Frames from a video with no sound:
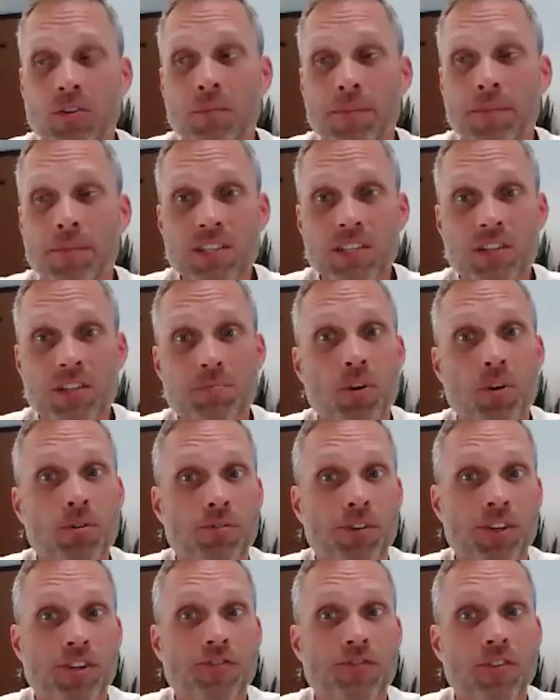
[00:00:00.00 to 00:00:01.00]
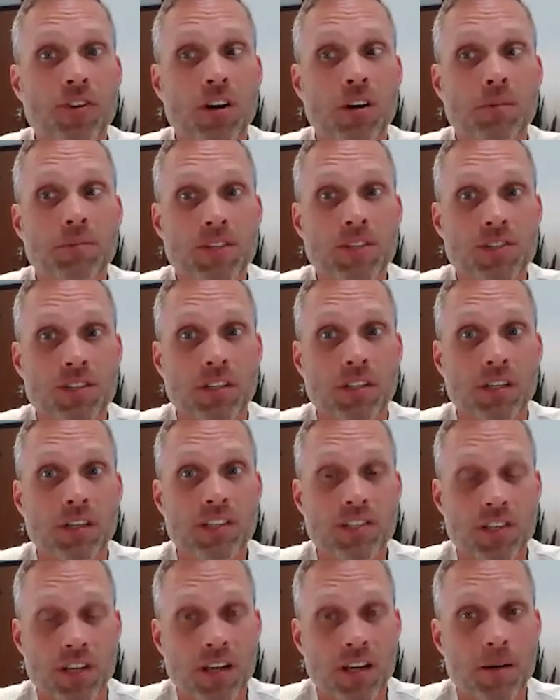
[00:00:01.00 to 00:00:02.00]
so a business brokerage firm is
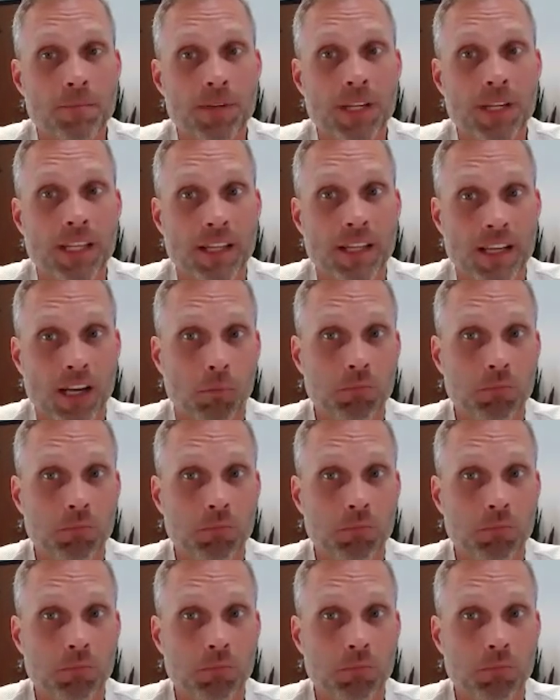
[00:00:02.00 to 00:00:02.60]
a company that